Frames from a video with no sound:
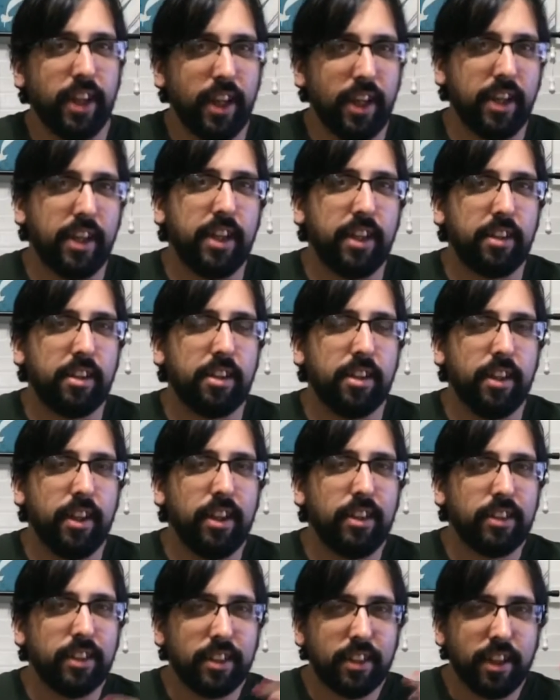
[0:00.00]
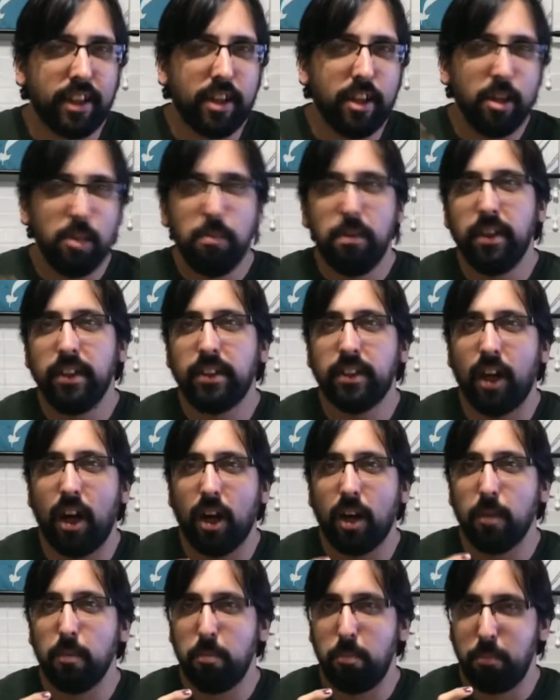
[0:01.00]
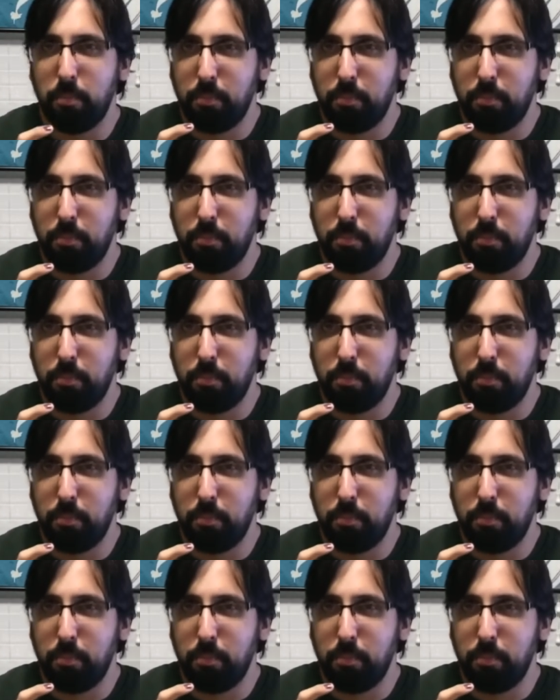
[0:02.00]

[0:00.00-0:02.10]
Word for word: in it, it's that the humans are